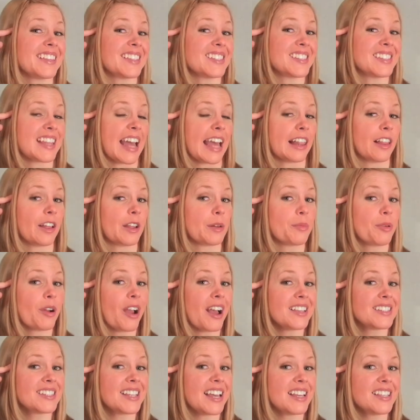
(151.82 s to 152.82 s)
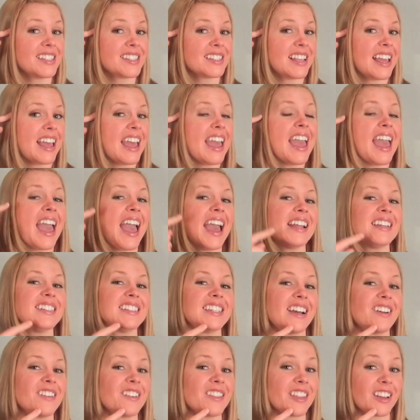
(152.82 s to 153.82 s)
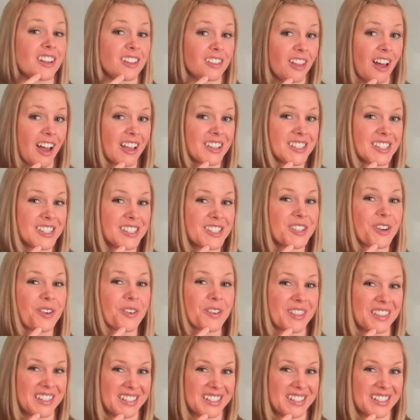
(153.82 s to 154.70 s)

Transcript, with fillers: the styloid process and down at the glossus or